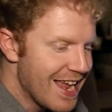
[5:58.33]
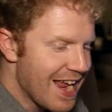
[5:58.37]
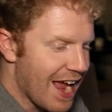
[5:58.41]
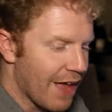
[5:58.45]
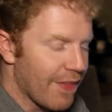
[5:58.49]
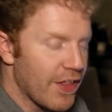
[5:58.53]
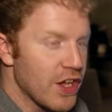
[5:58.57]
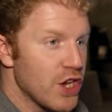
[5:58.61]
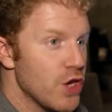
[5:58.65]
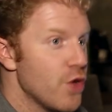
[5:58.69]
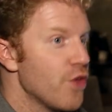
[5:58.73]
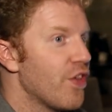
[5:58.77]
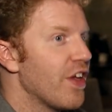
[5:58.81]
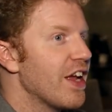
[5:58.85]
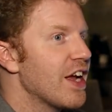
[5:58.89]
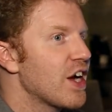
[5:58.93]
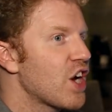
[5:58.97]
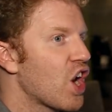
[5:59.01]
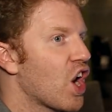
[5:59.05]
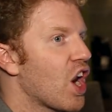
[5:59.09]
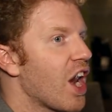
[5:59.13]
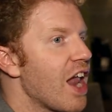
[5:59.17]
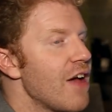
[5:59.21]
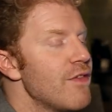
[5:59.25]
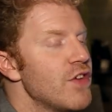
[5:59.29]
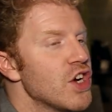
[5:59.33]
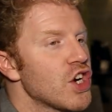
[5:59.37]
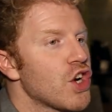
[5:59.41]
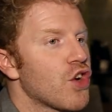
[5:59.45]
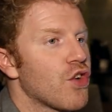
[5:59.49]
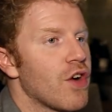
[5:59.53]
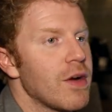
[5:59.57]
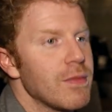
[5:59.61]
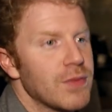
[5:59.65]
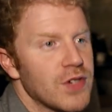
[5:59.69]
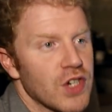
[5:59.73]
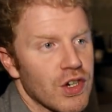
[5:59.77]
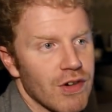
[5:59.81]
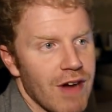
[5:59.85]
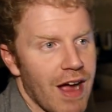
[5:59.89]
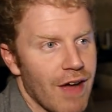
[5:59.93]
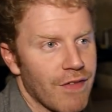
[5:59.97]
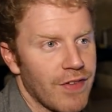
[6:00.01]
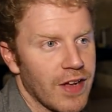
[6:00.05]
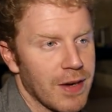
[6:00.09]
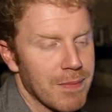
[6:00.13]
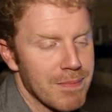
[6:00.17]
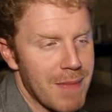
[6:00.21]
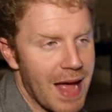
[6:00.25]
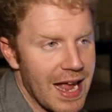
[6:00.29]
and they're using clever
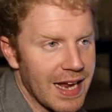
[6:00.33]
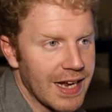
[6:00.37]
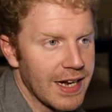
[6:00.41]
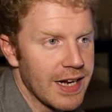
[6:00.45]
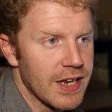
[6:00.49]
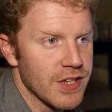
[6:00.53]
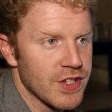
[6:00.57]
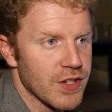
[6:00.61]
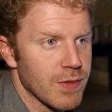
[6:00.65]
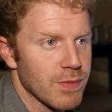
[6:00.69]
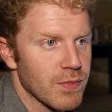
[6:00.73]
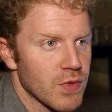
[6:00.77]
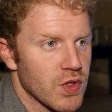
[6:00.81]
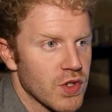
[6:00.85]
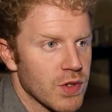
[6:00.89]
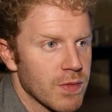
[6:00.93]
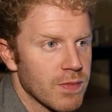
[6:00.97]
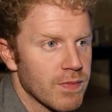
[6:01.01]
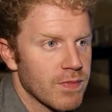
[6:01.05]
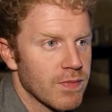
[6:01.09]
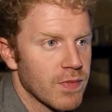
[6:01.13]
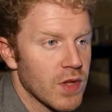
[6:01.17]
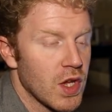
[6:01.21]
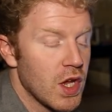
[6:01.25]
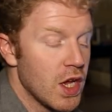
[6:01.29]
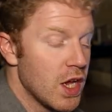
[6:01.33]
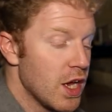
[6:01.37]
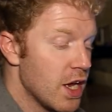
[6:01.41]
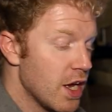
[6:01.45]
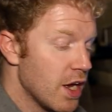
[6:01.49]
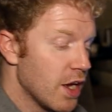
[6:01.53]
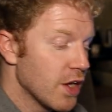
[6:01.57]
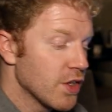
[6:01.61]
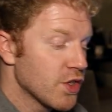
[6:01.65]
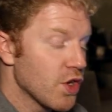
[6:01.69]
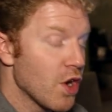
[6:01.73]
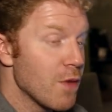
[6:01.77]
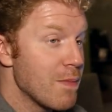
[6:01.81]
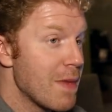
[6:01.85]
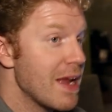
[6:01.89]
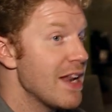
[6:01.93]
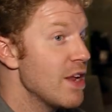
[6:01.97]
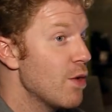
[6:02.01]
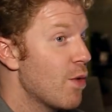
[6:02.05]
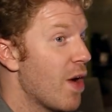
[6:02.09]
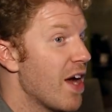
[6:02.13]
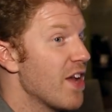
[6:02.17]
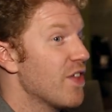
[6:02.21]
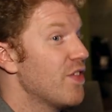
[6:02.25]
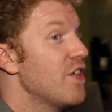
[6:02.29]
cryptographic mechanisms. So, in
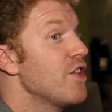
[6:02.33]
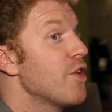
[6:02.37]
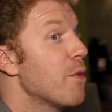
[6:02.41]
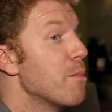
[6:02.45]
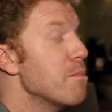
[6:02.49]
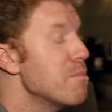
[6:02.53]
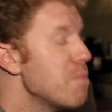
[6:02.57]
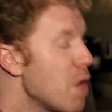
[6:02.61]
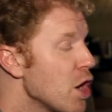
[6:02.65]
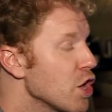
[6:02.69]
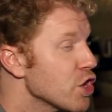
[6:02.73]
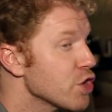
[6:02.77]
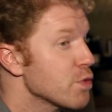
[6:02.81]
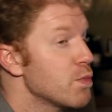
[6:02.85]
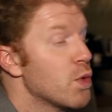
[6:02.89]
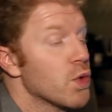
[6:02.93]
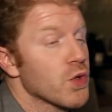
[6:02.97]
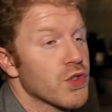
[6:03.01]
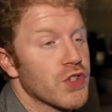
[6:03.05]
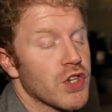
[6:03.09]
many ways, these are much more